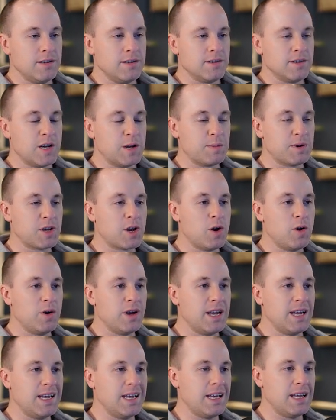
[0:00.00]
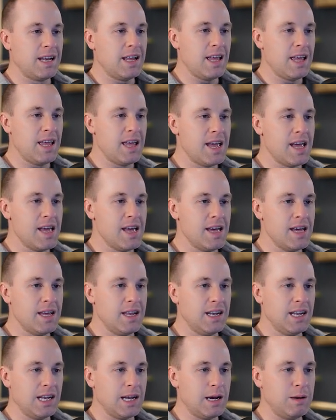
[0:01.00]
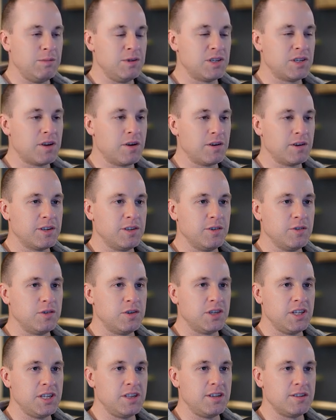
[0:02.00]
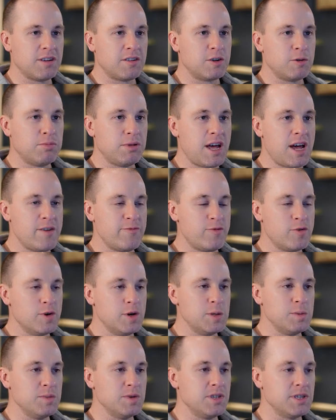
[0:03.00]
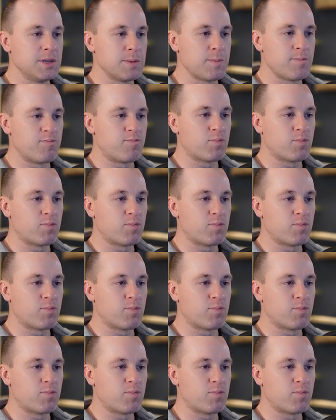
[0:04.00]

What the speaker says: So I'm going to go ahead and I'm just going to delete these other platforms